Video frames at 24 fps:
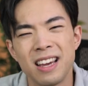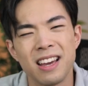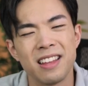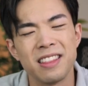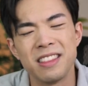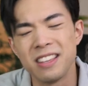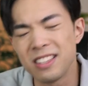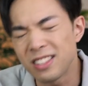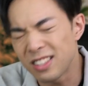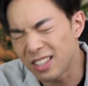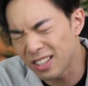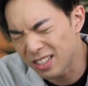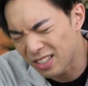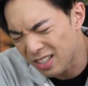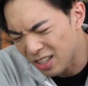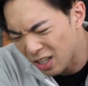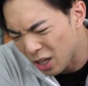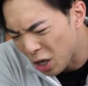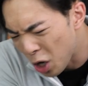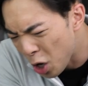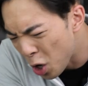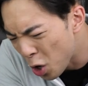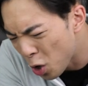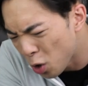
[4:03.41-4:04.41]
And this is
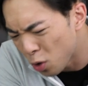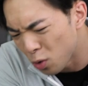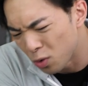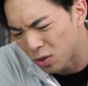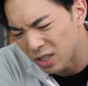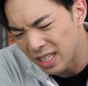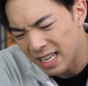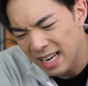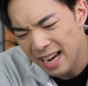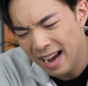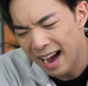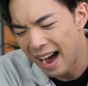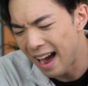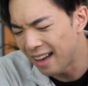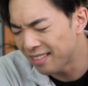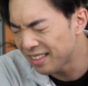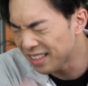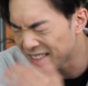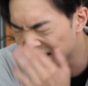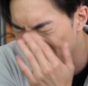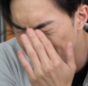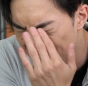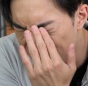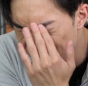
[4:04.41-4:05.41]
huge. I
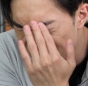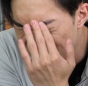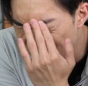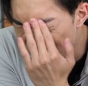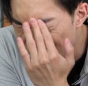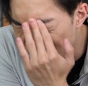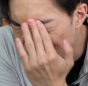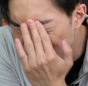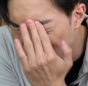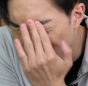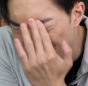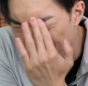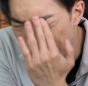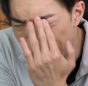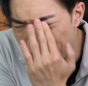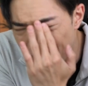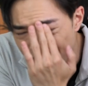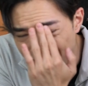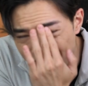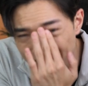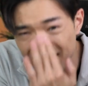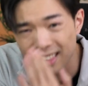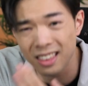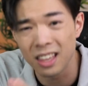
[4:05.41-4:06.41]
think it's such a
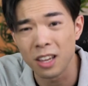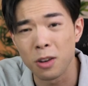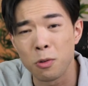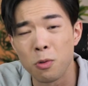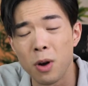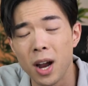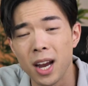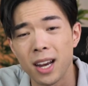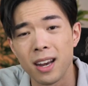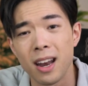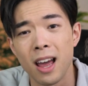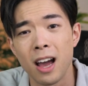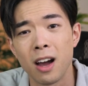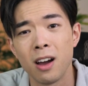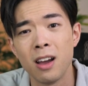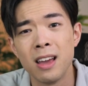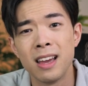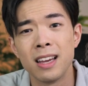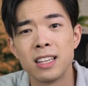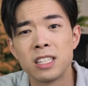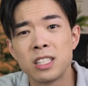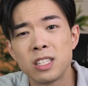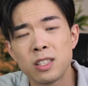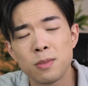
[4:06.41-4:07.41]
big thing right now,
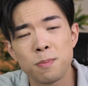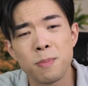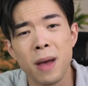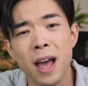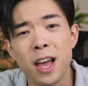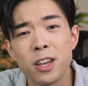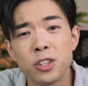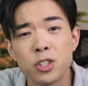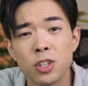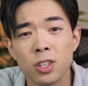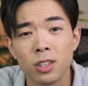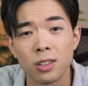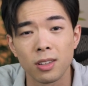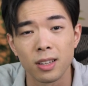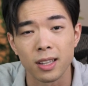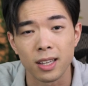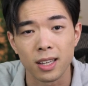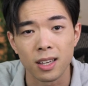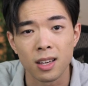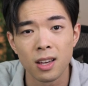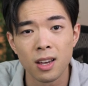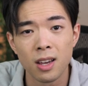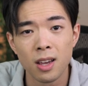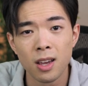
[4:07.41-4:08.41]

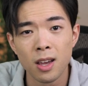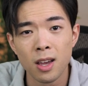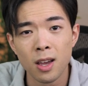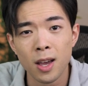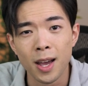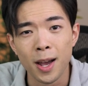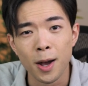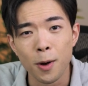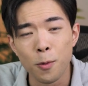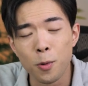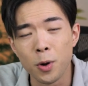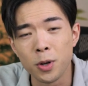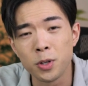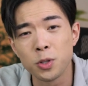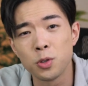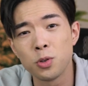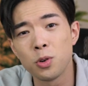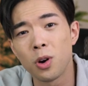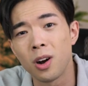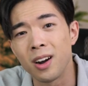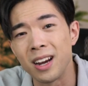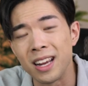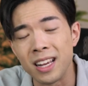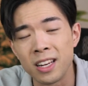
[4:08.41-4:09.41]
especially when
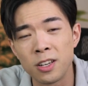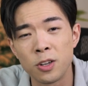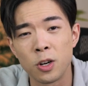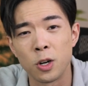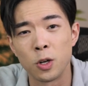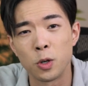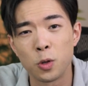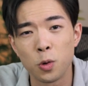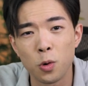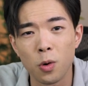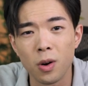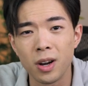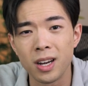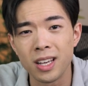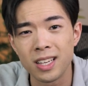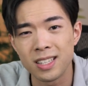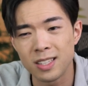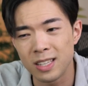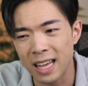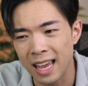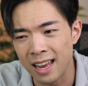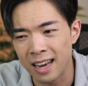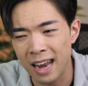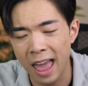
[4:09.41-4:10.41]
you are in your
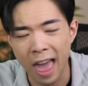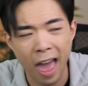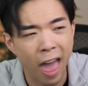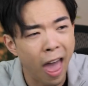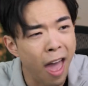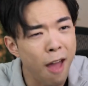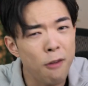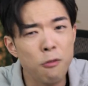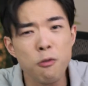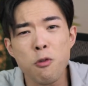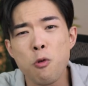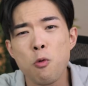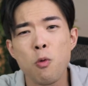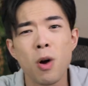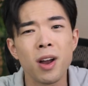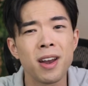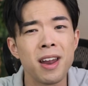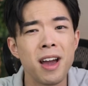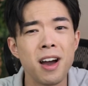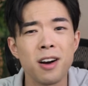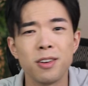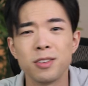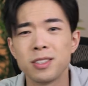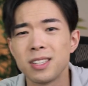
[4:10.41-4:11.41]
20s and
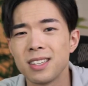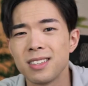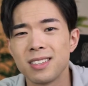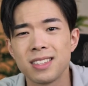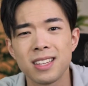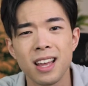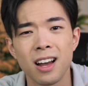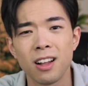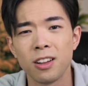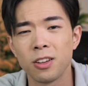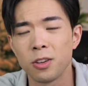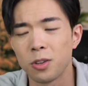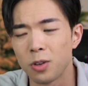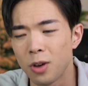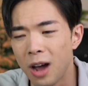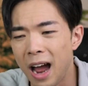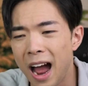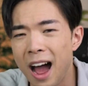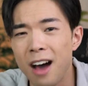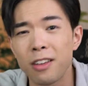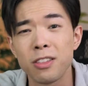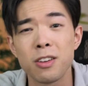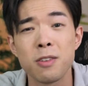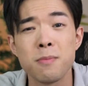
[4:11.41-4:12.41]
everyone else is telling you
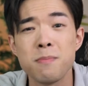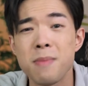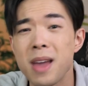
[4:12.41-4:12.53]
how they're